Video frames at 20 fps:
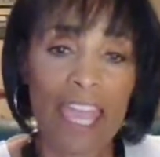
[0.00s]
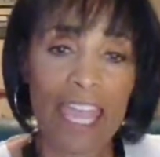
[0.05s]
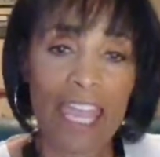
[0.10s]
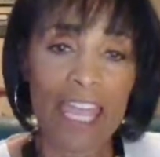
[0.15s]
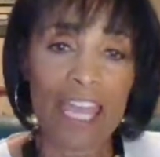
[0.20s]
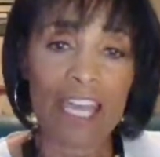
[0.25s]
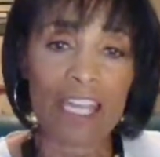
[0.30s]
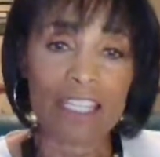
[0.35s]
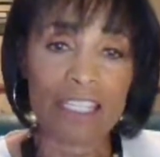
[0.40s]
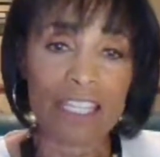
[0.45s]

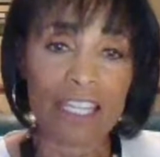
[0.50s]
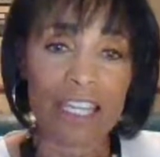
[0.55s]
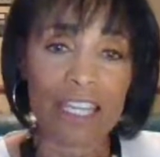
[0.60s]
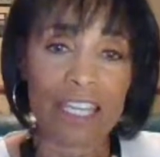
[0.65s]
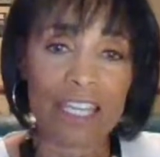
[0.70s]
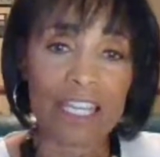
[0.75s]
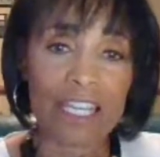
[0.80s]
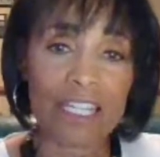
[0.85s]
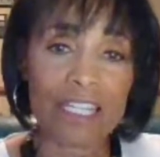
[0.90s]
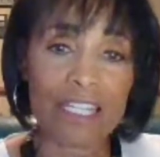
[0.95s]
And
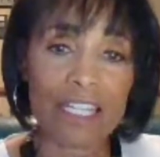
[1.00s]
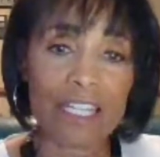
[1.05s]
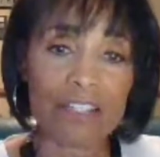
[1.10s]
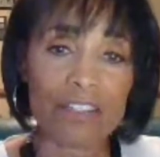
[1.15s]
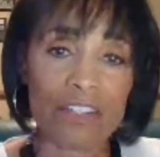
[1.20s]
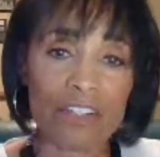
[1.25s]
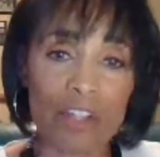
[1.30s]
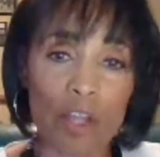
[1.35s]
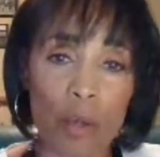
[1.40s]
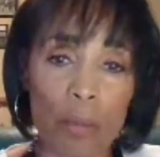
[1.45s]
it
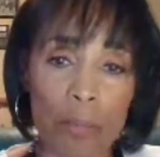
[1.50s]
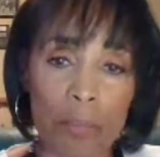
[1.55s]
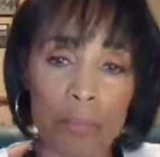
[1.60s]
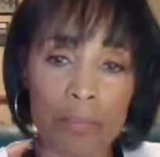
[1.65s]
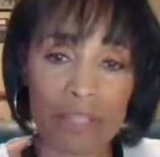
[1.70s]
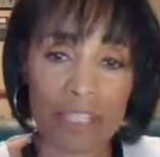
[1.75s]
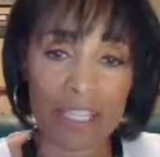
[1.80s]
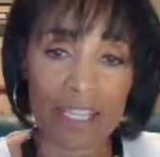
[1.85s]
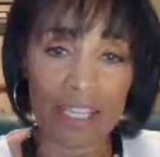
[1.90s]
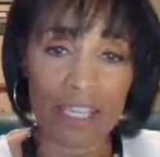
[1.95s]
ended
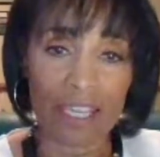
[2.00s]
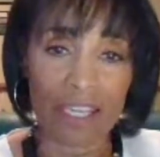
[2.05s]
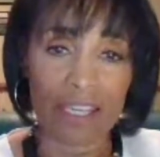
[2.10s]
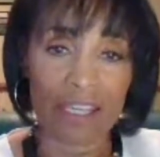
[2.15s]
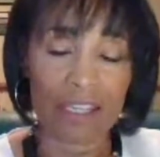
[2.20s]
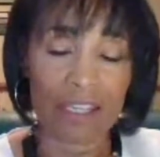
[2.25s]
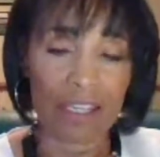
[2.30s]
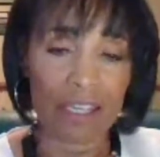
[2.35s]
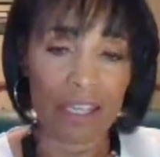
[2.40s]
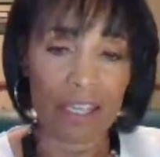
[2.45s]
up
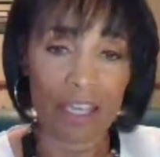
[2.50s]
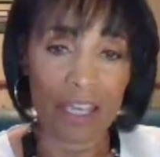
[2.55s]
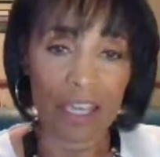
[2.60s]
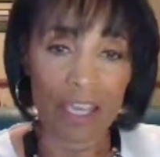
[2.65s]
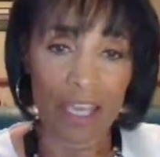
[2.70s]
being